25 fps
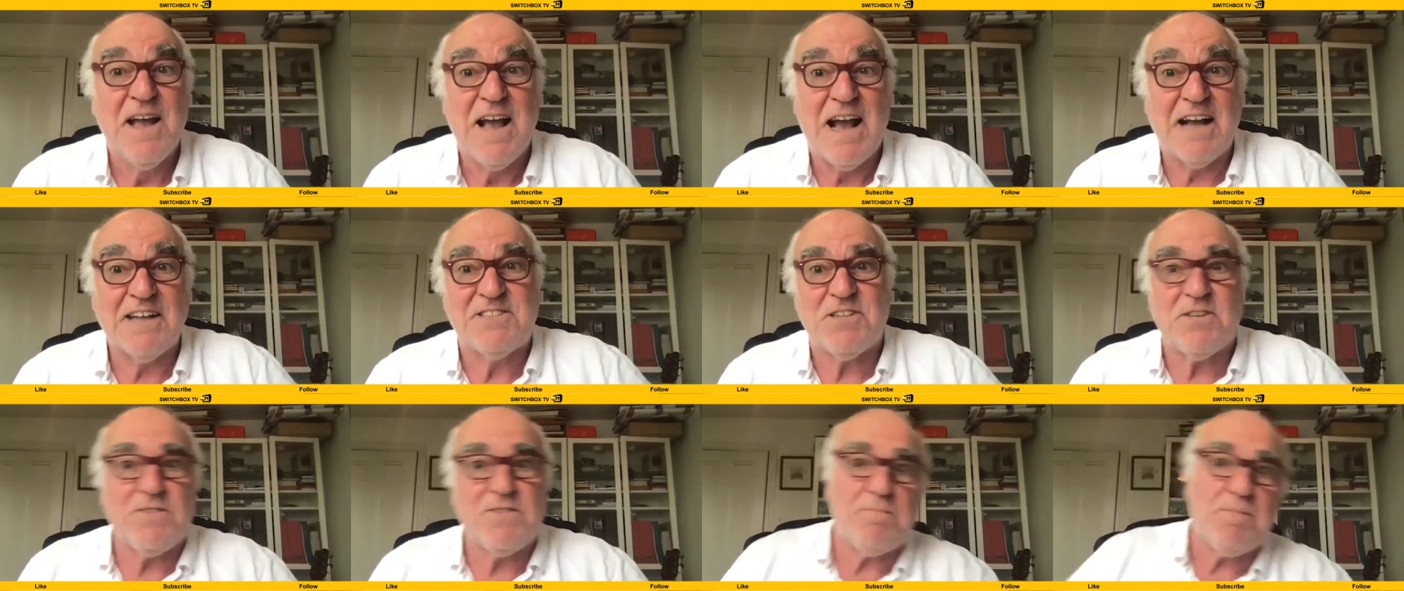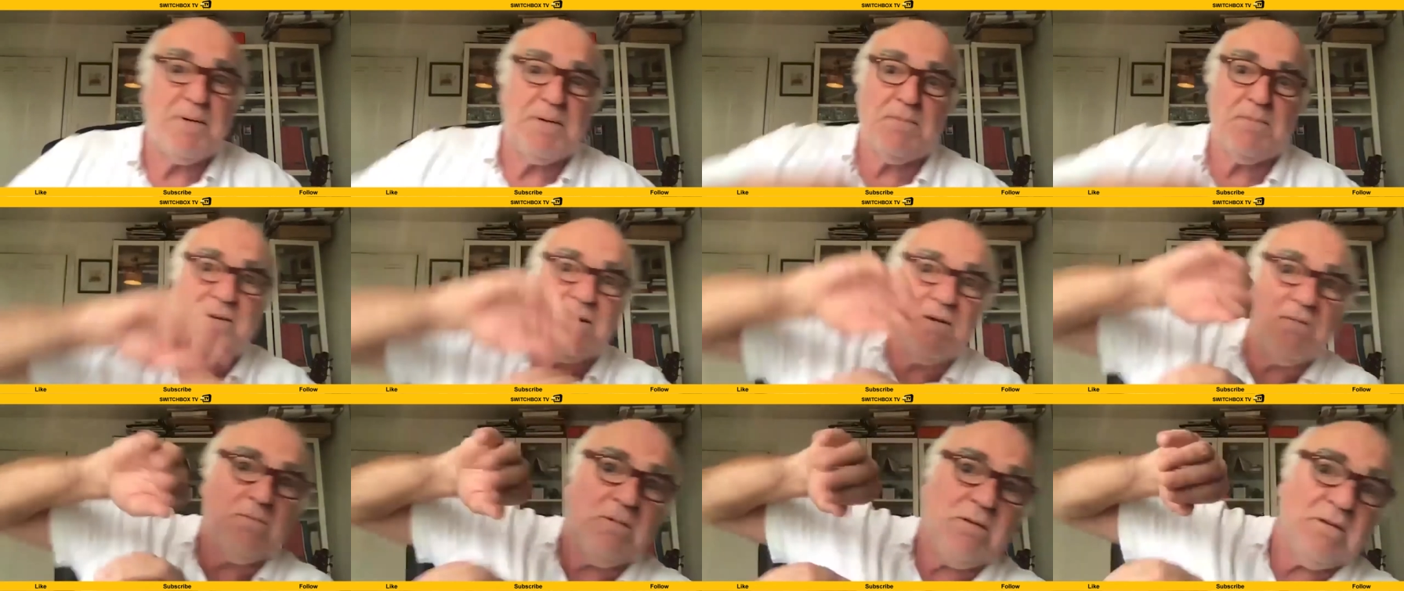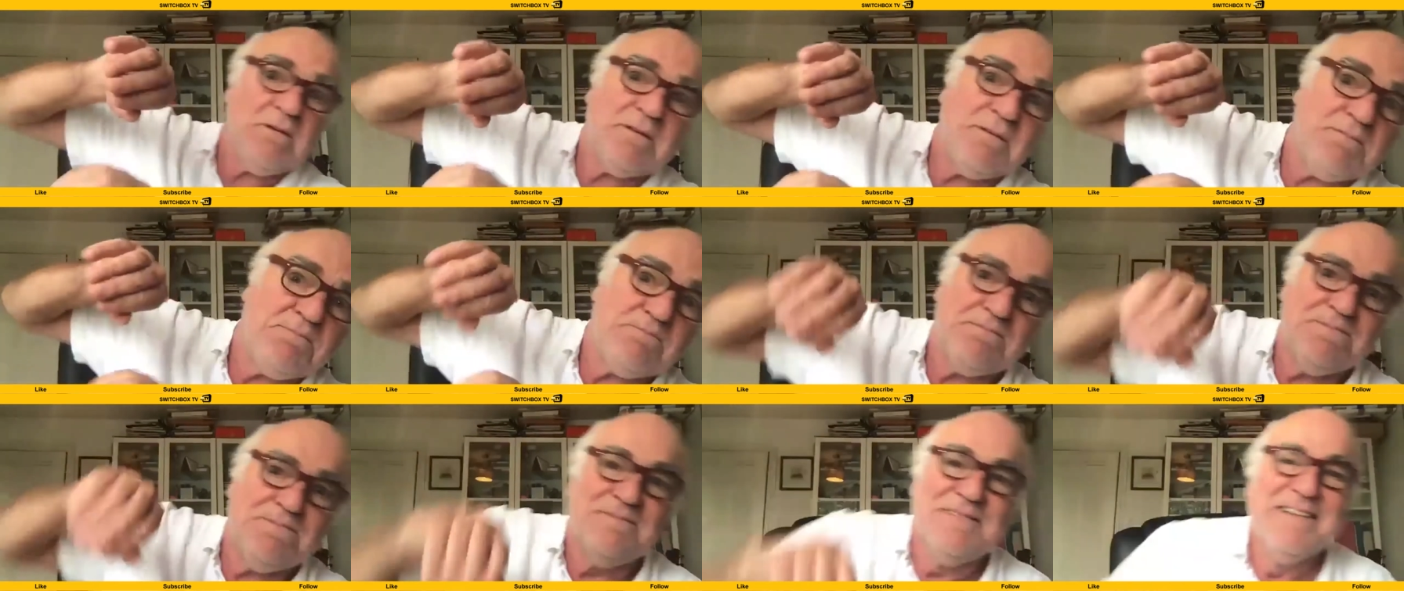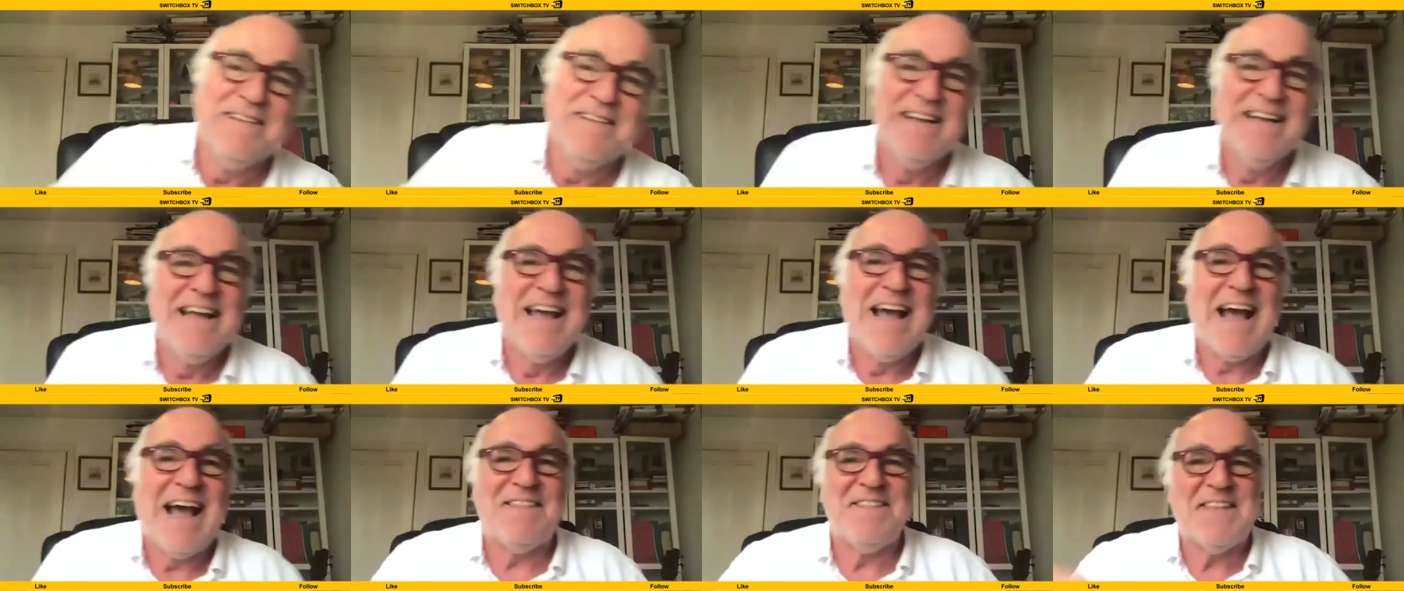And so the people would go, what the...
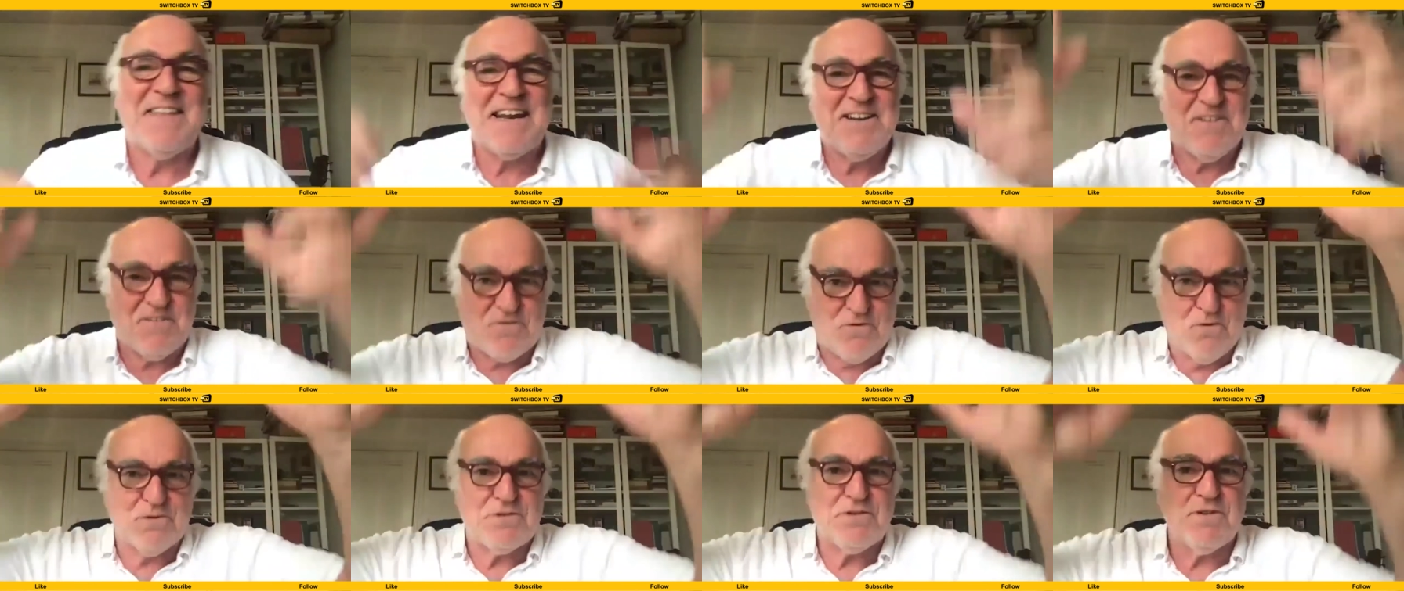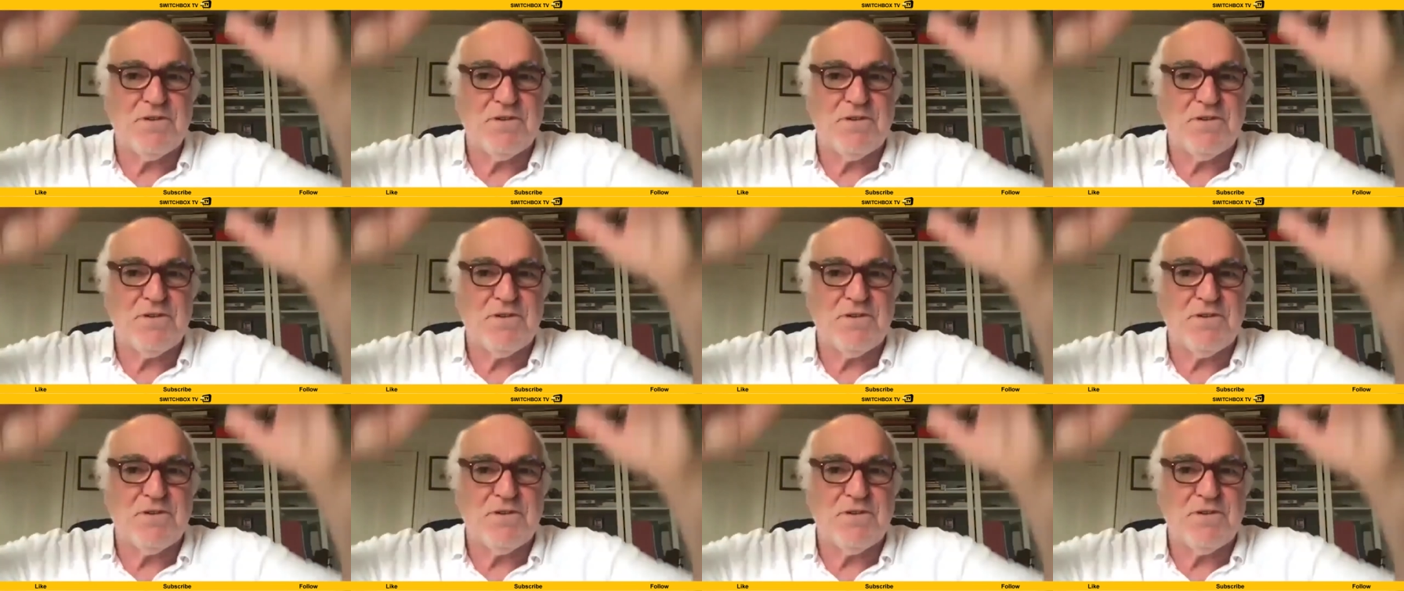And then